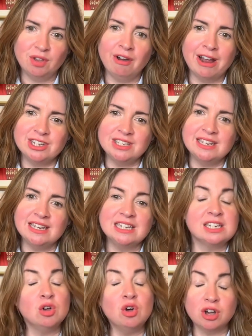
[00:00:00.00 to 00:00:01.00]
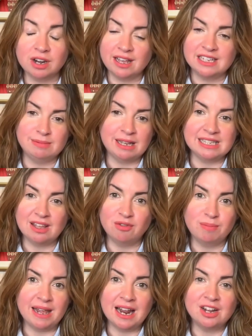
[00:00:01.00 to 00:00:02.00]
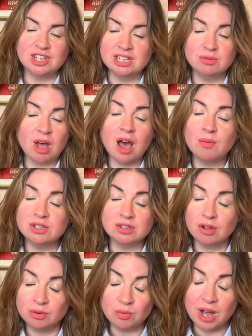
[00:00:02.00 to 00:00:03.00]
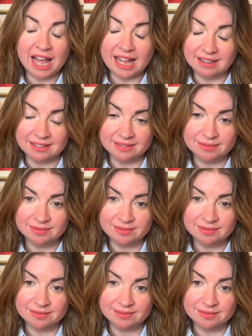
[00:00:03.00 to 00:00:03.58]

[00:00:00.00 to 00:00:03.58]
or I just needed to organize myself a bit. And I was unwell.